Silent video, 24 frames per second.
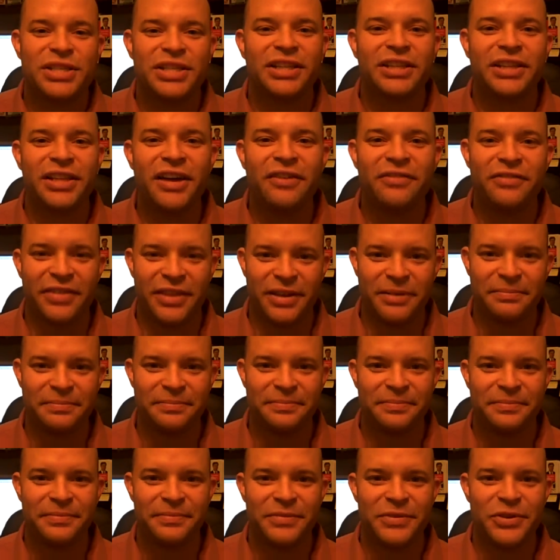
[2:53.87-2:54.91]
to love them.
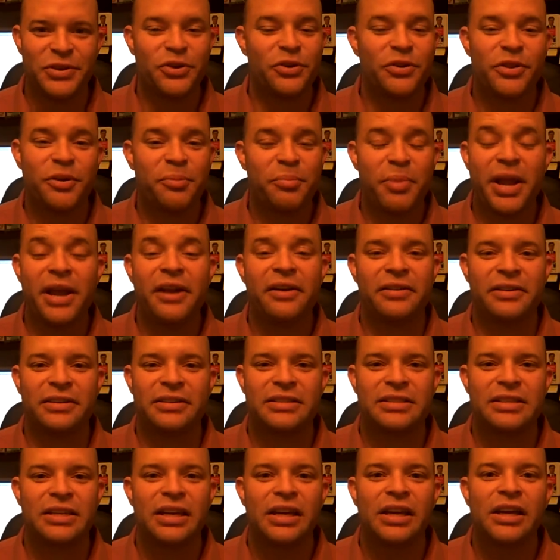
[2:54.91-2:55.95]
You're their
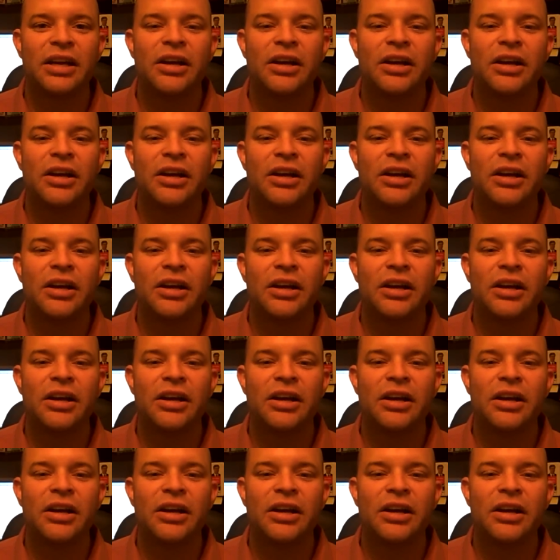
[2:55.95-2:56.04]
parents.